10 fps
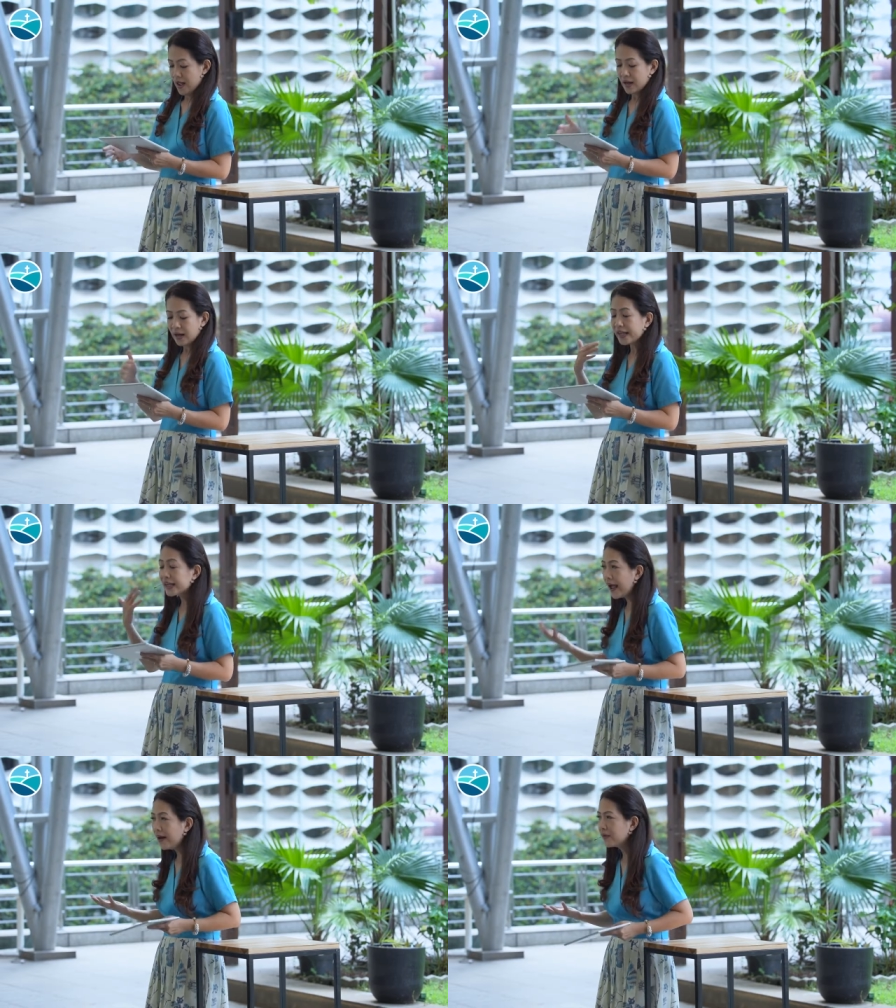And I
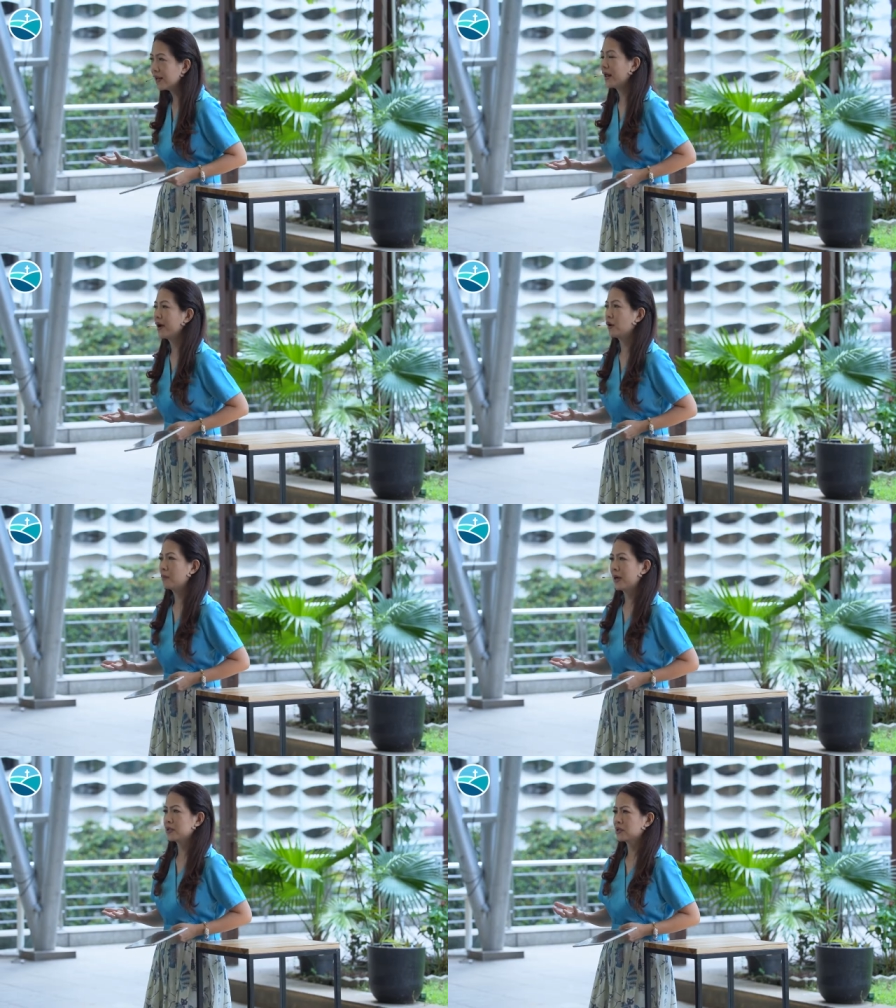can rely
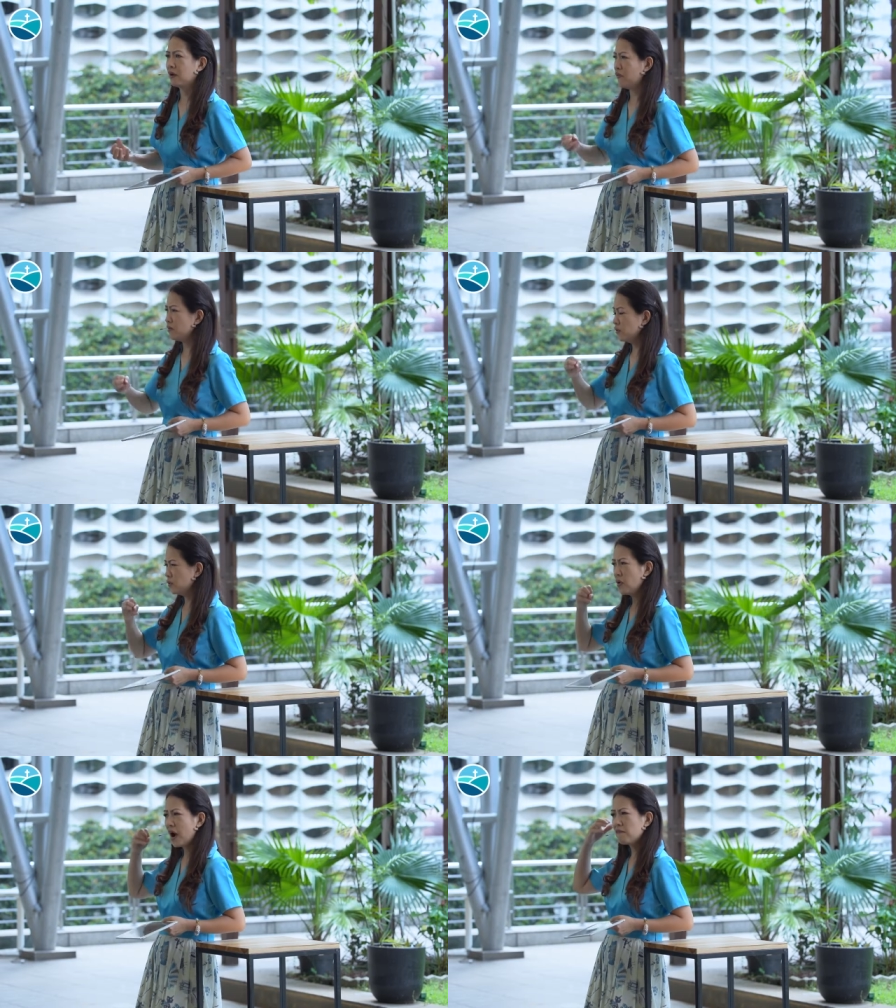on myself. You
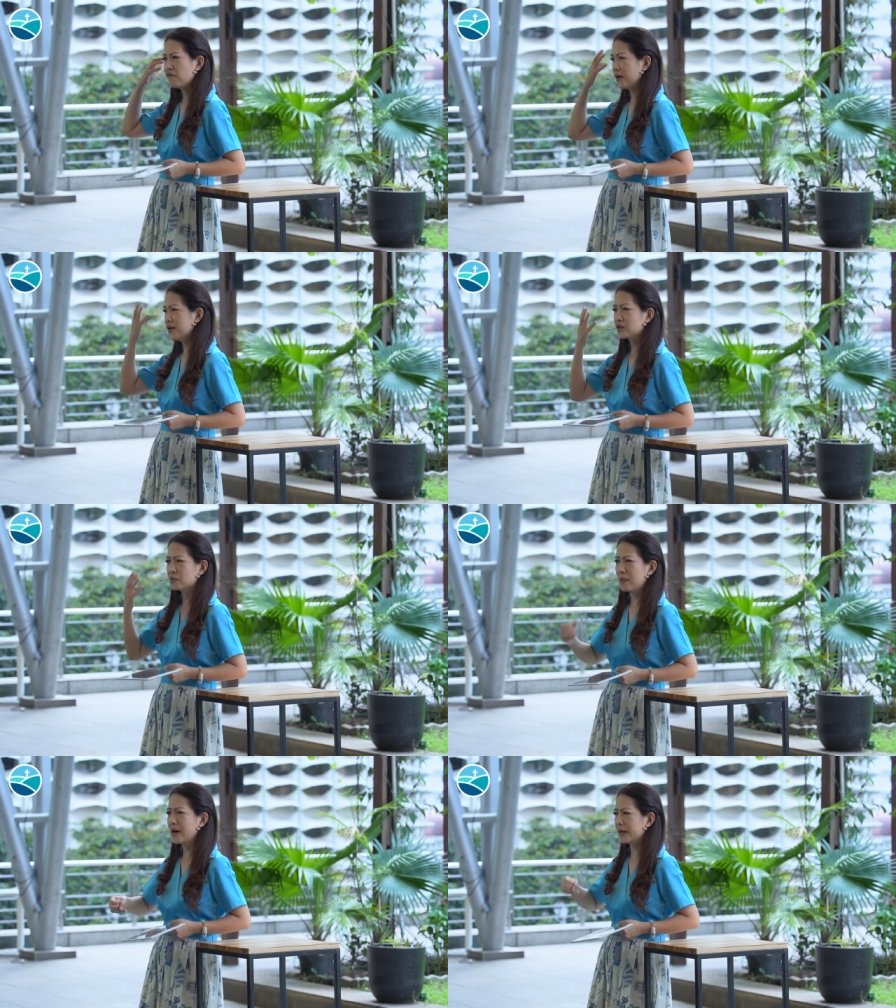know, I'm very
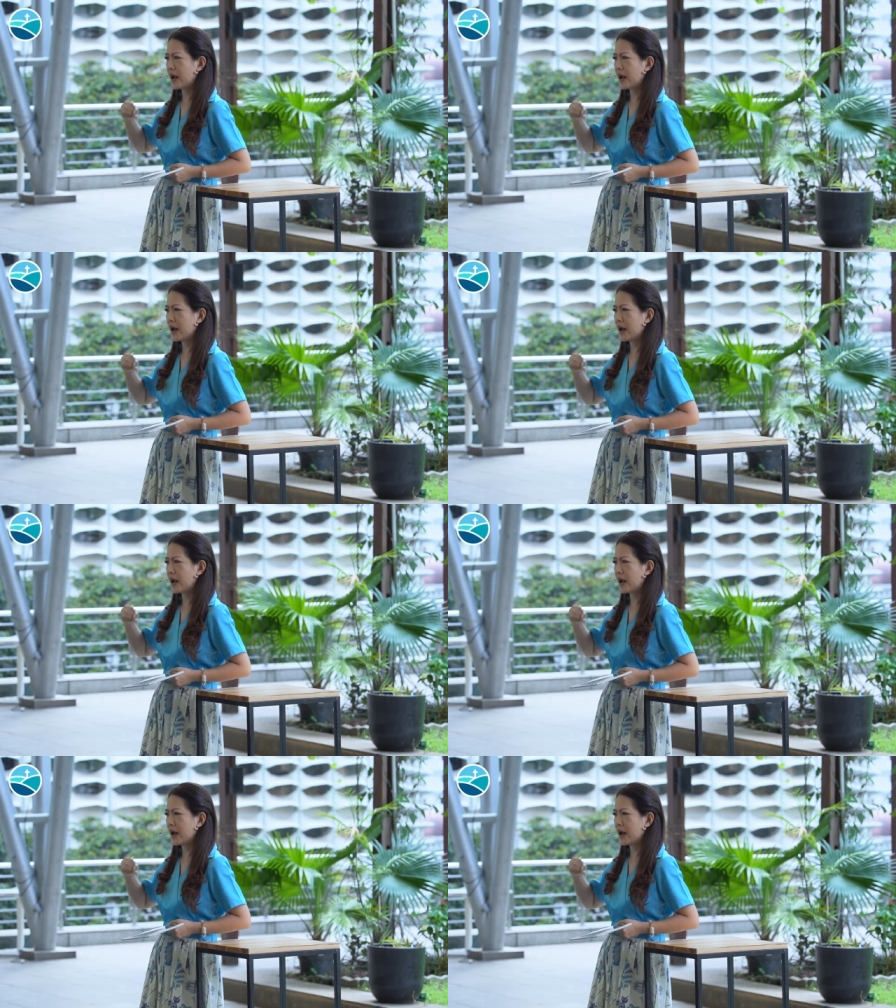smart.